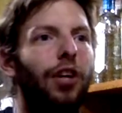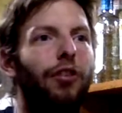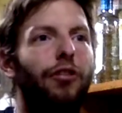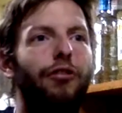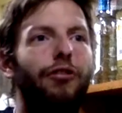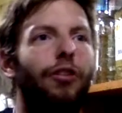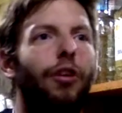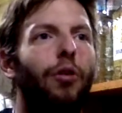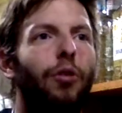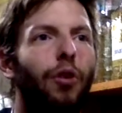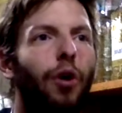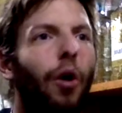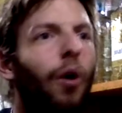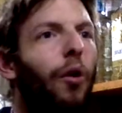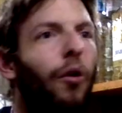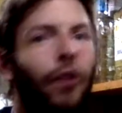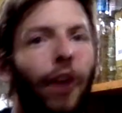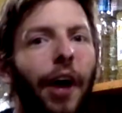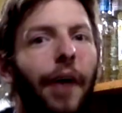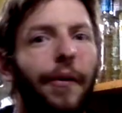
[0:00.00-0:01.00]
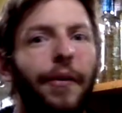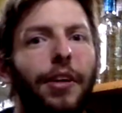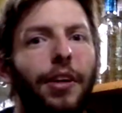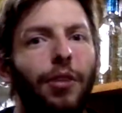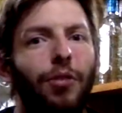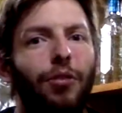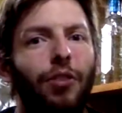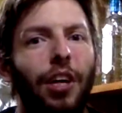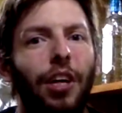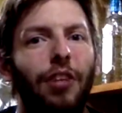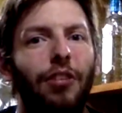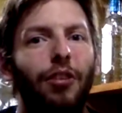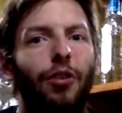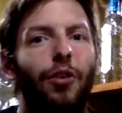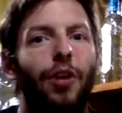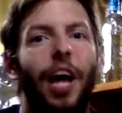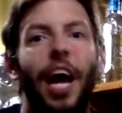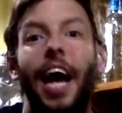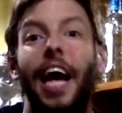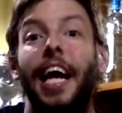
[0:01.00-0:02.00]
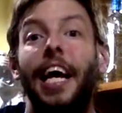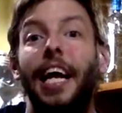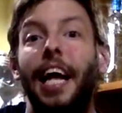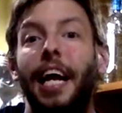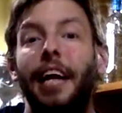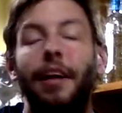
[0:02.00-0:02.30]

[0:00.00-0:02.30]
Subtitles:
you're so cold, how can you say it's okay?